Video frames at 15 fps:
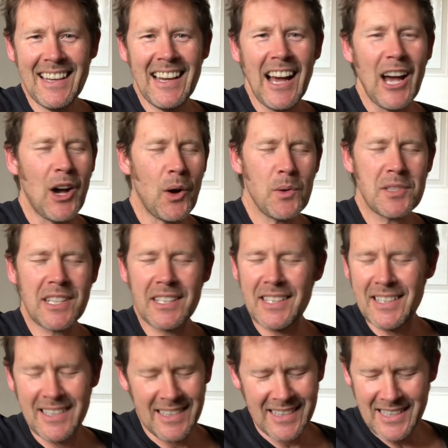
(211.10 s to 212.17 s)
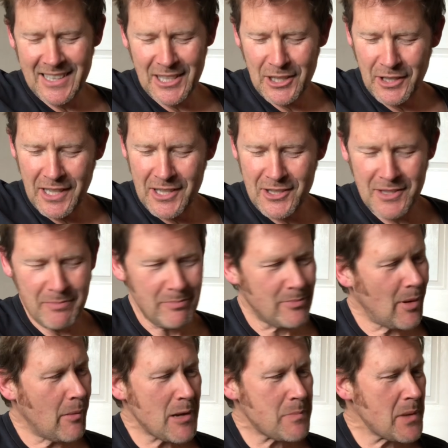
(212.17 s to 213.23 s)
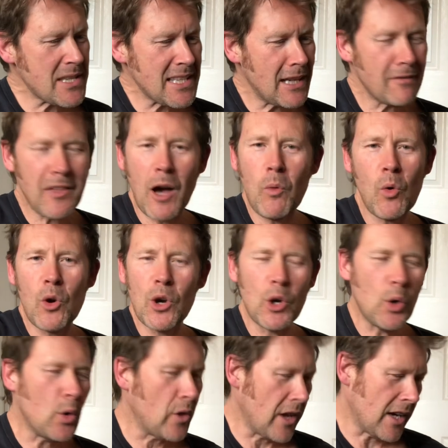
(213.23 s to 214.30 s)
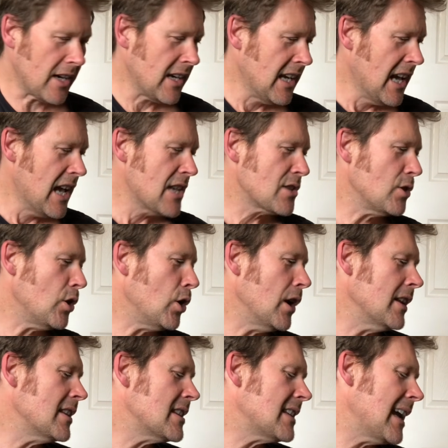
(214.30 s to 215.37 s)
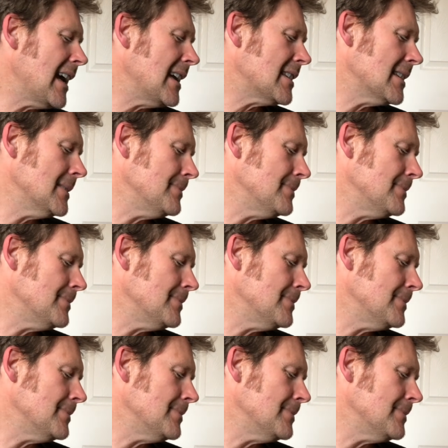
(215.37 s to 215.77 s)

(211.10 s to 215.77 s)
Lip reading: I always kind of cringe and promise myself that I won't go there. So instead,